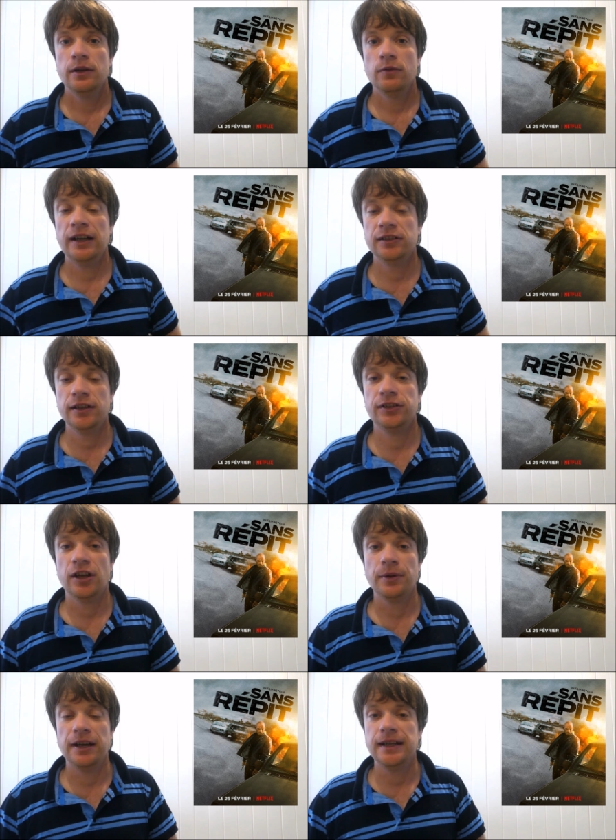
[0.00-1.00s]
Restless,
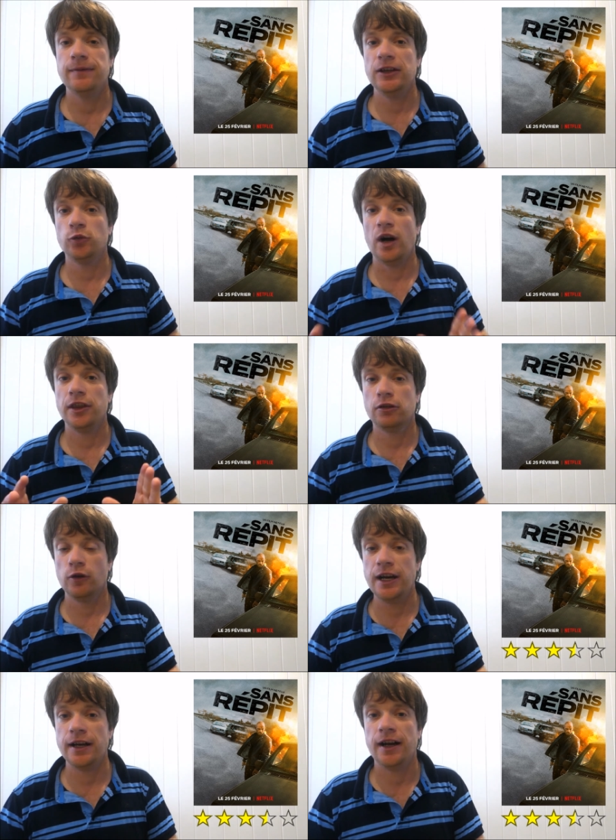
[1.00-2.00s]
I'm going to give this one
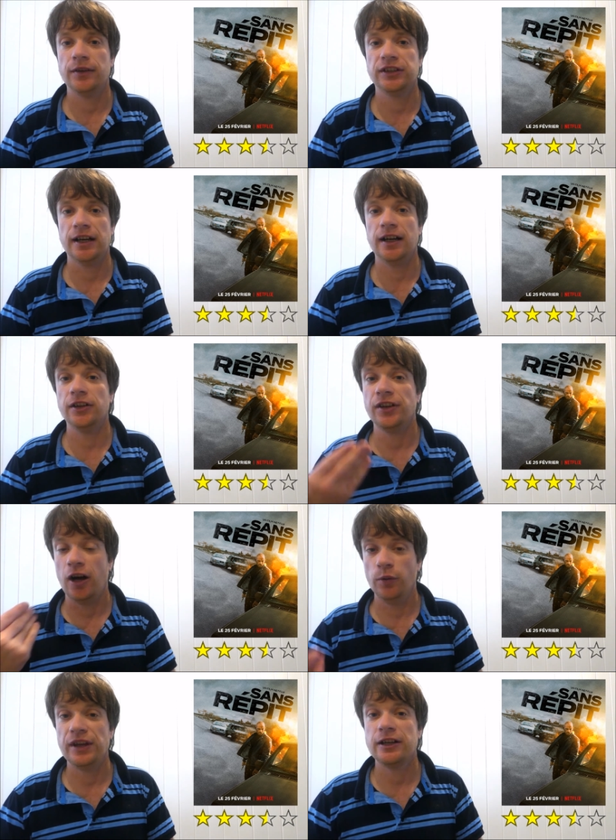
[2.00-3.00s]
3.5 stars. I
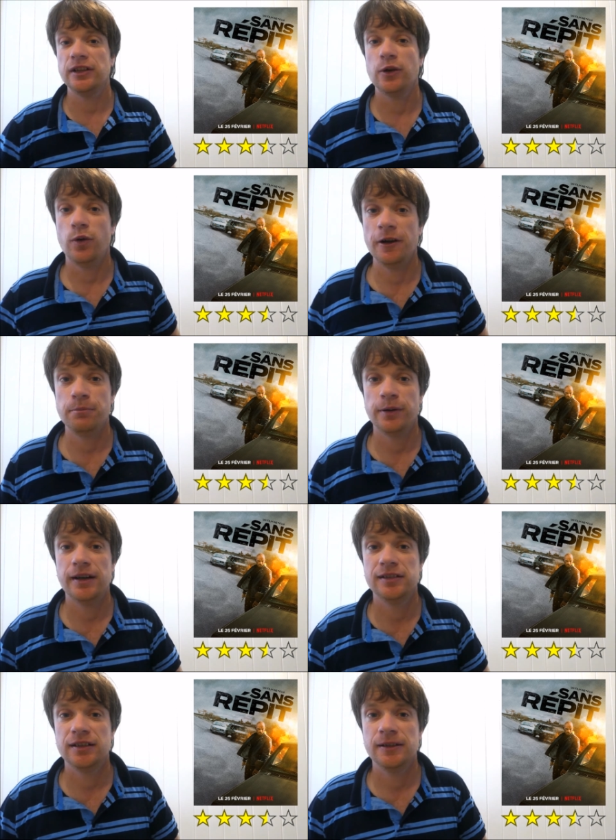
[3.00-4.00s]
was actually quite
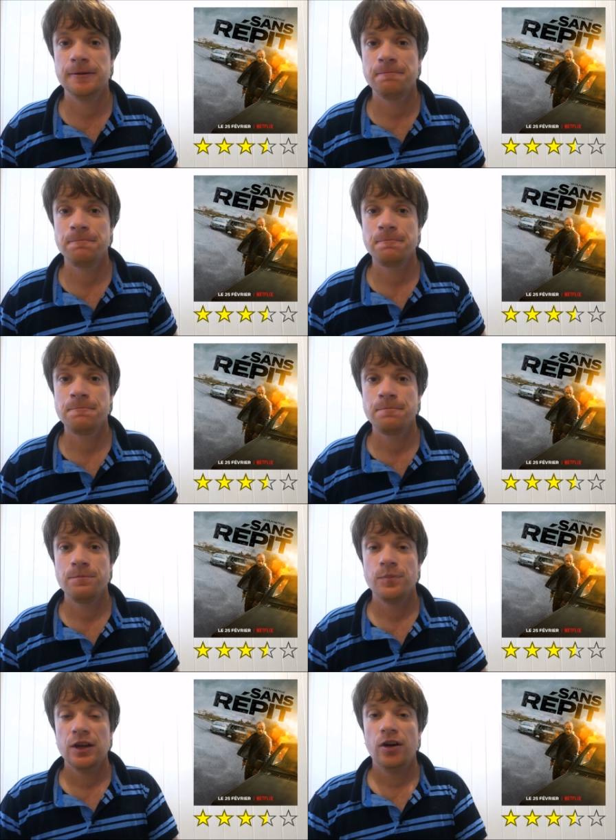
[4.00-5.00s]
impressed.
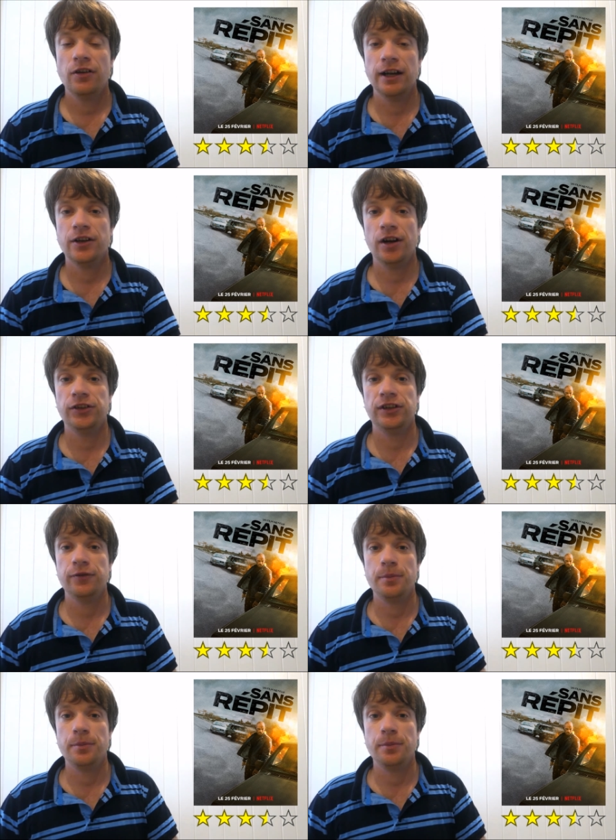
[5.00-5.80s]
Alright guys, that's it for